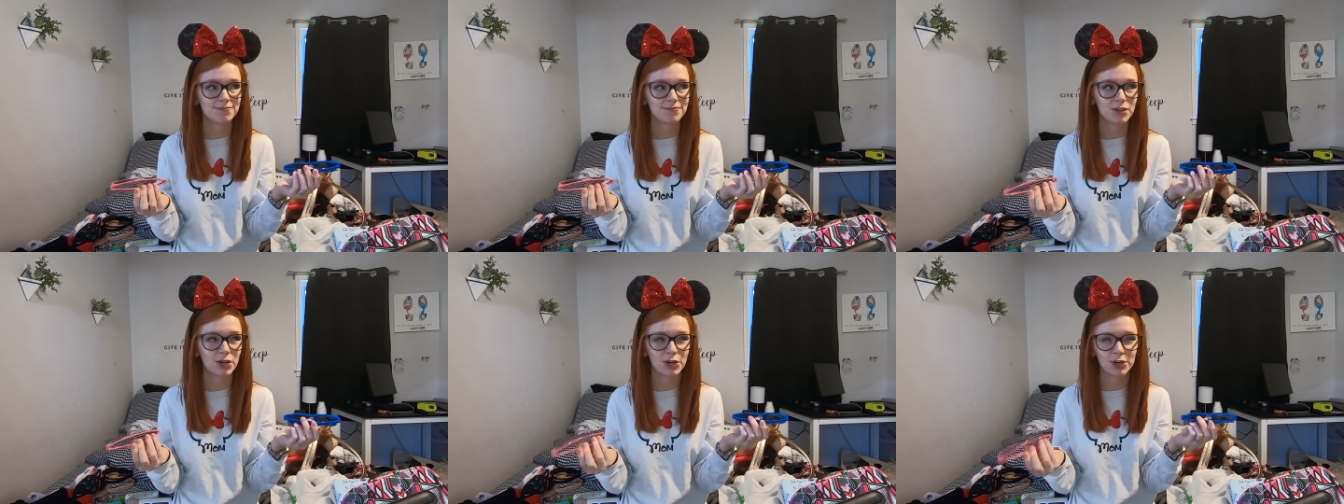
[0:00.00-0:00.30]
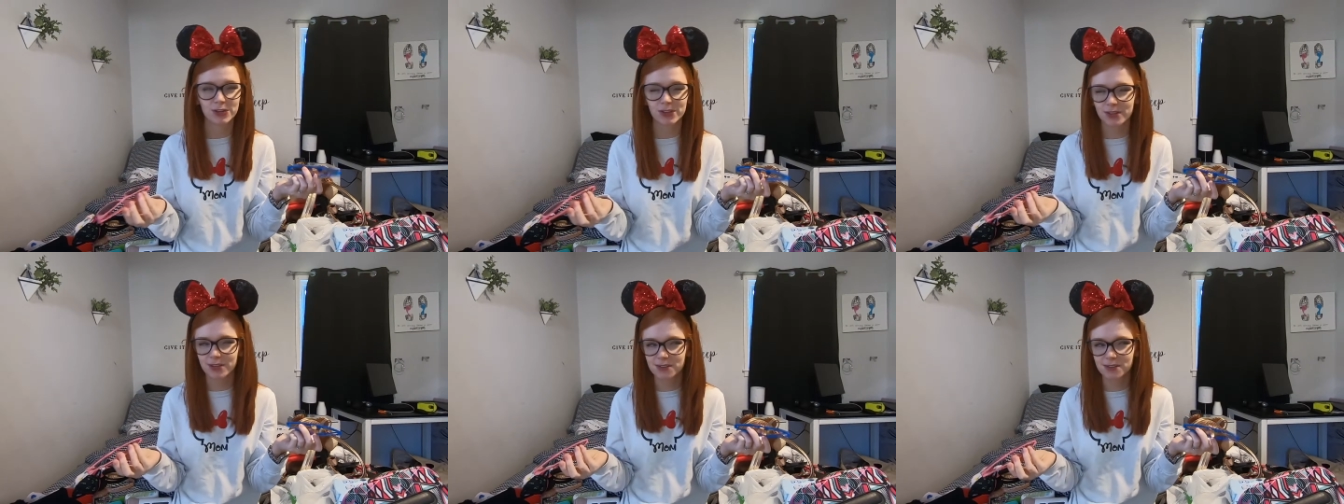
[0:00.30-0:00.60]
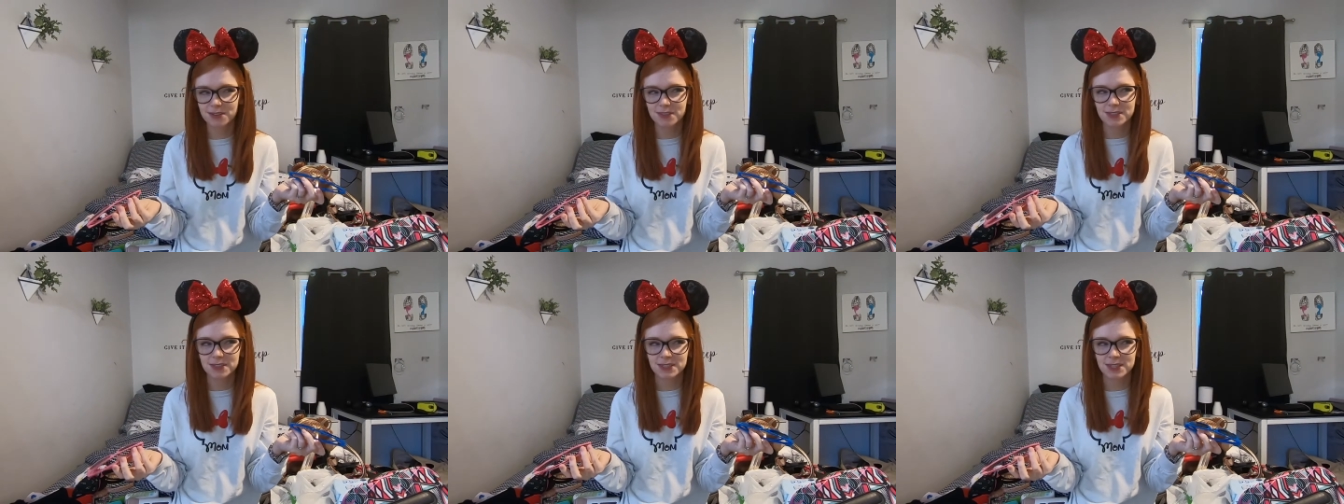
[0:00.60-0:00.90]
earlier
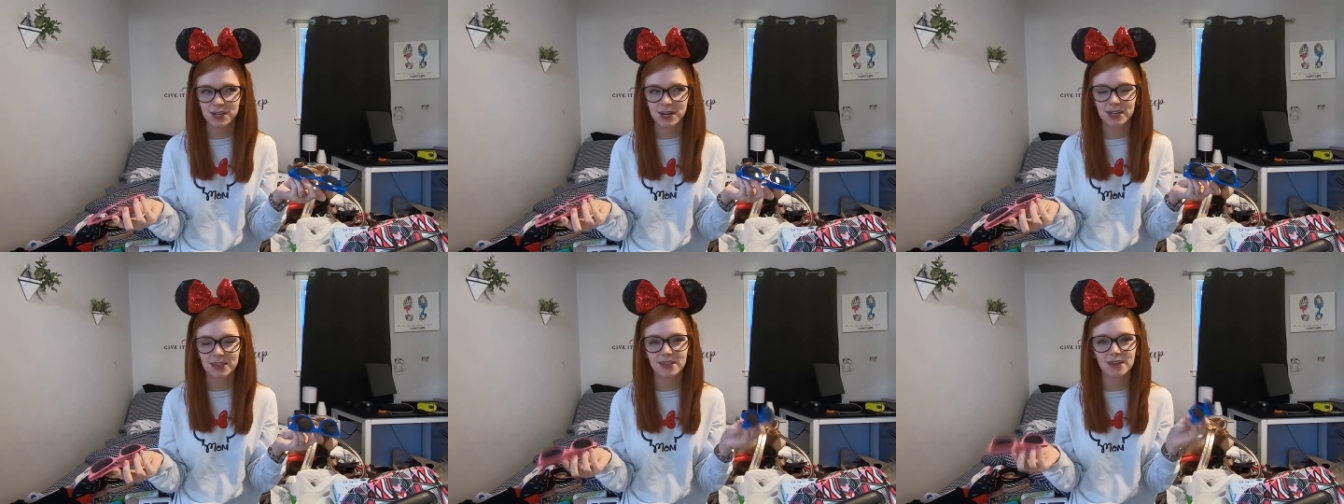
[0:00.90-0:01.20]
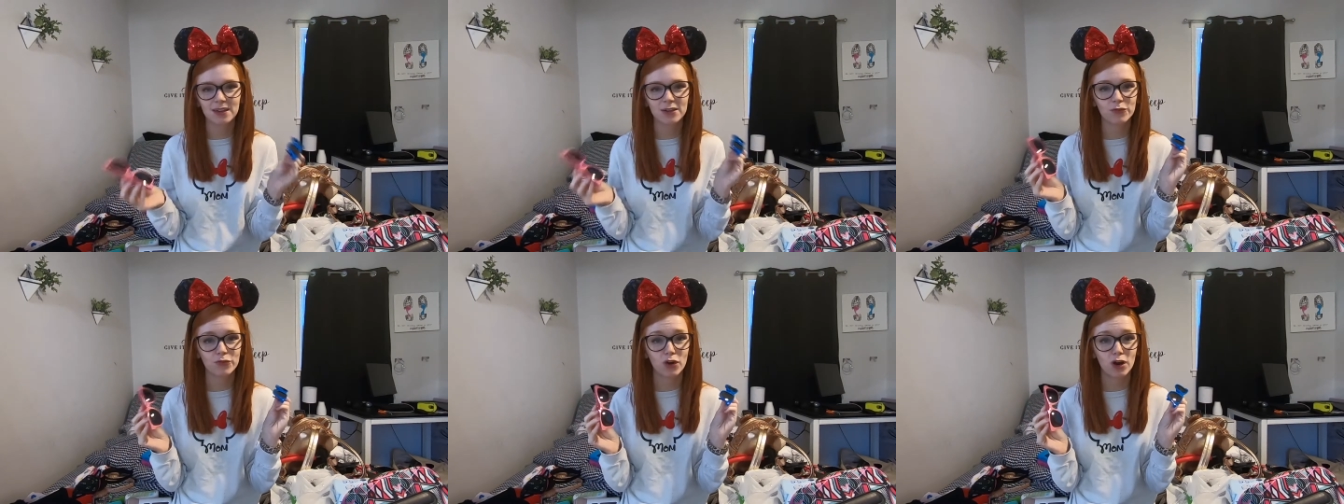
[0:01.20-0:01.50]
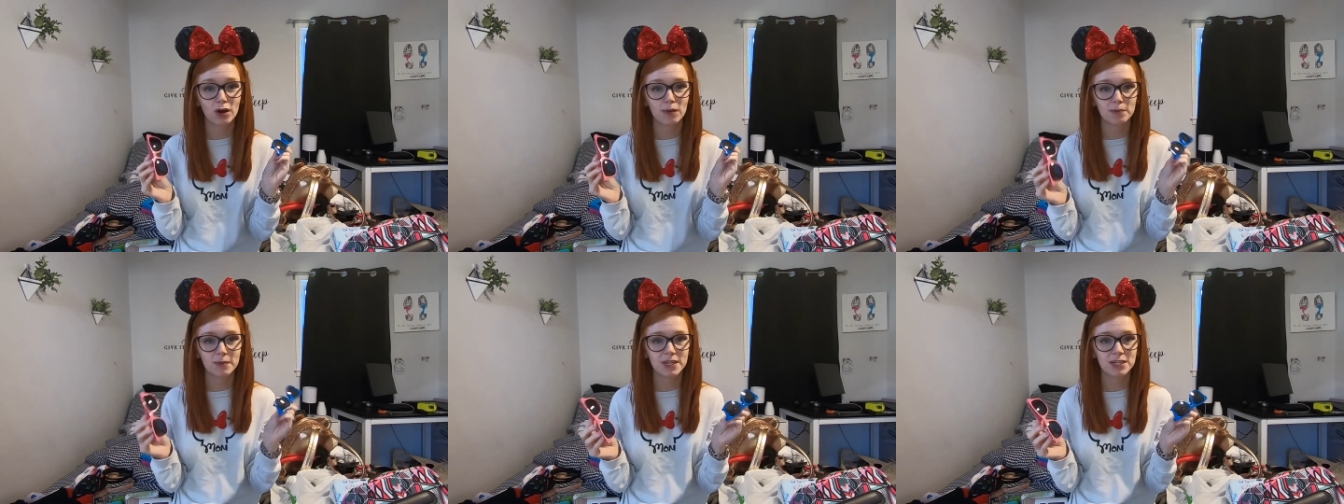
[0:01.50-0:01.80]
this year, I think, for
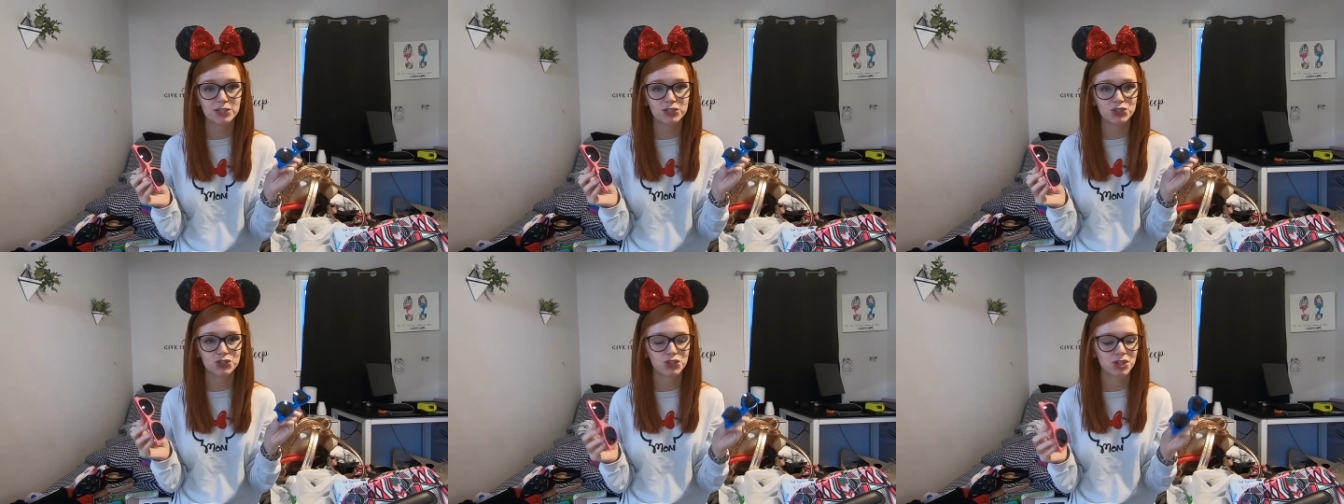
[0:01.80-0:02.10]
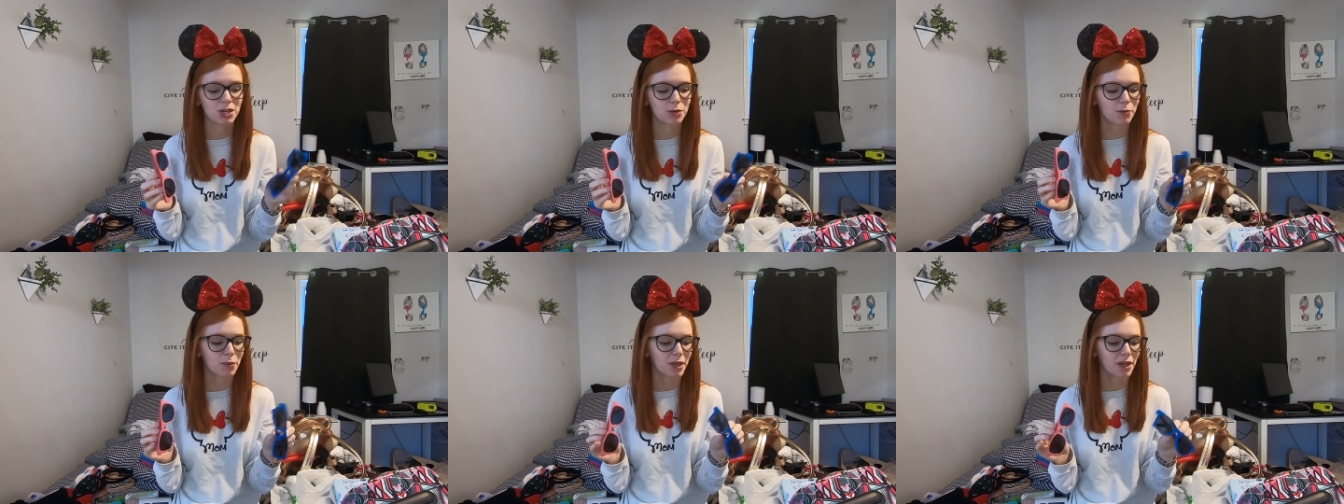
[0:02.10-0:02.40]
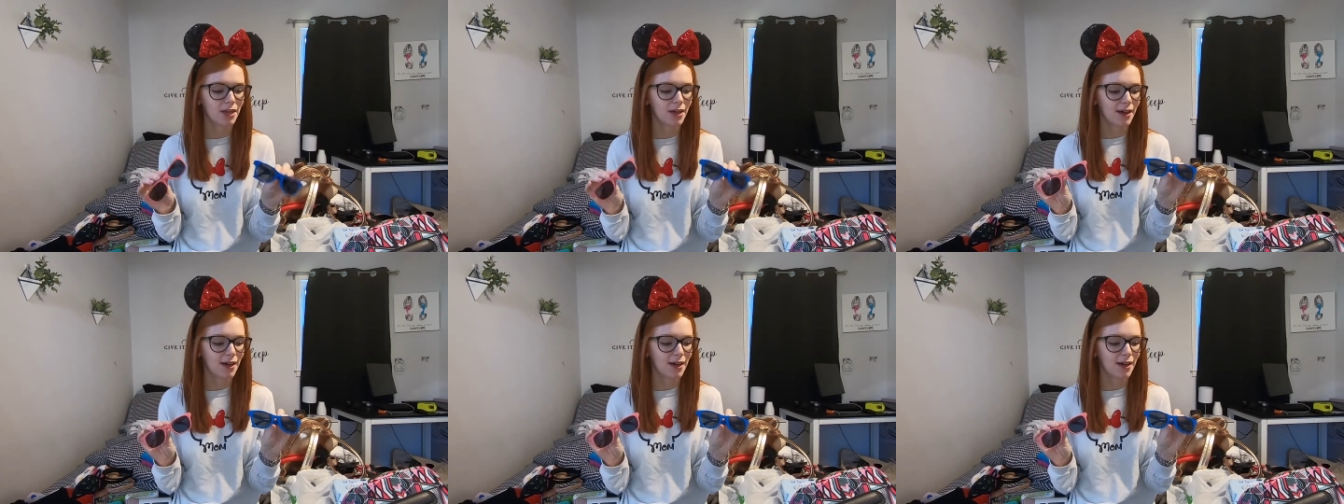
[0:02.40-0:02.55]
our beach trip.